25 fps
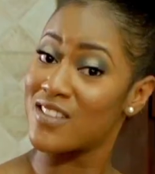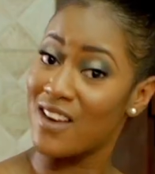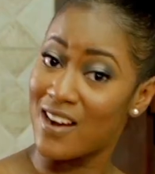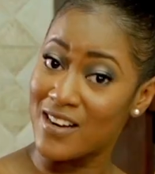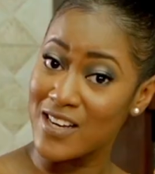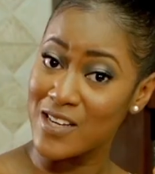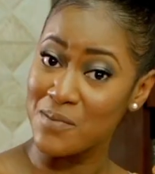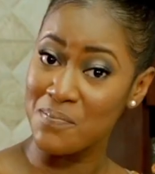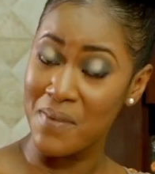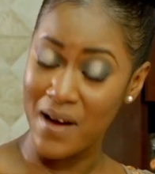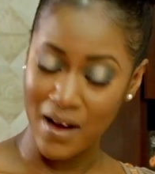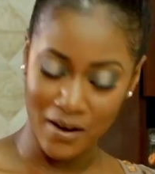
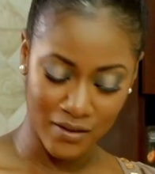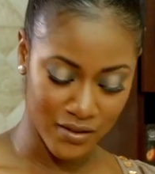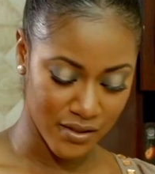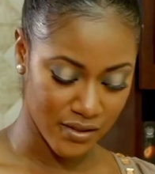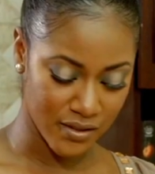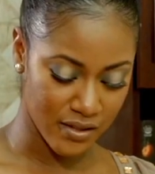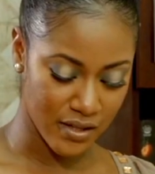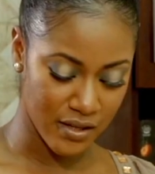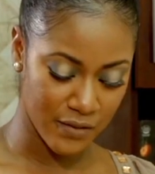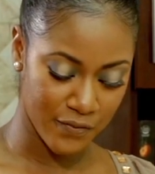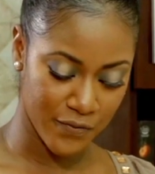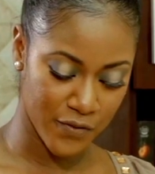garlic
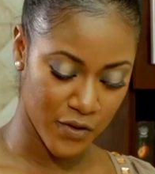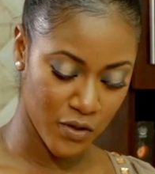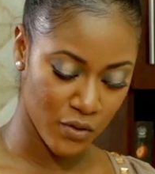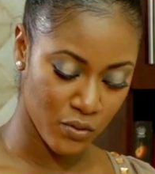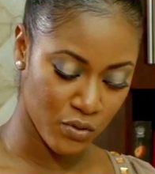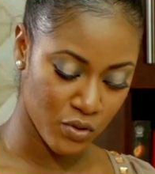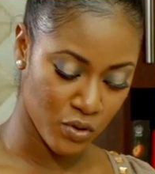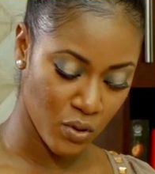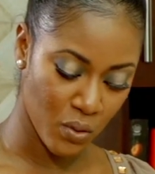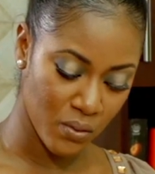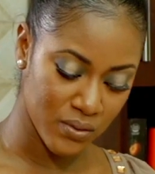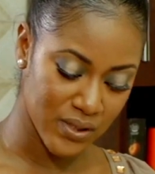powder if you
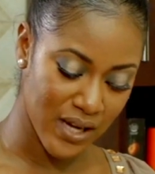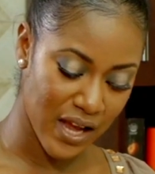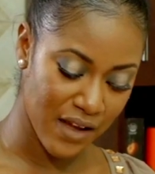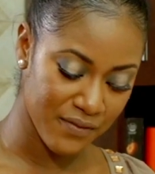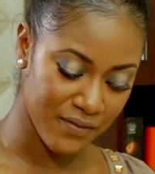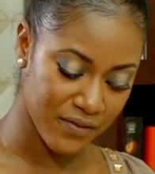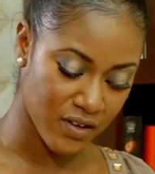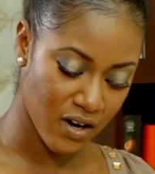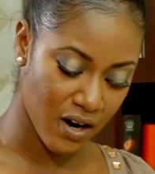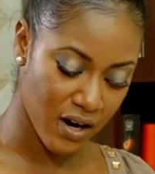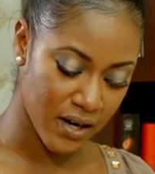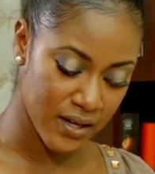don't
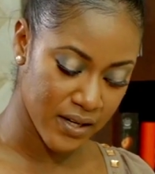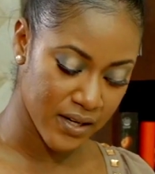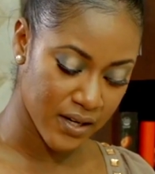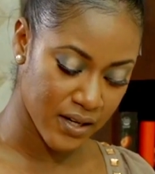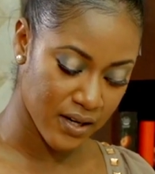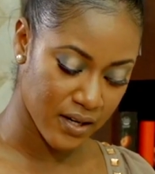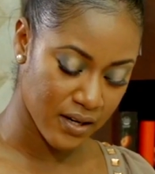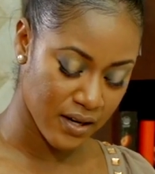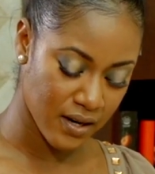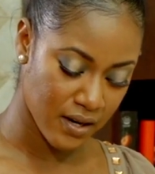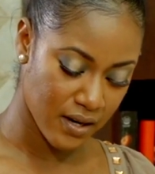have garlic,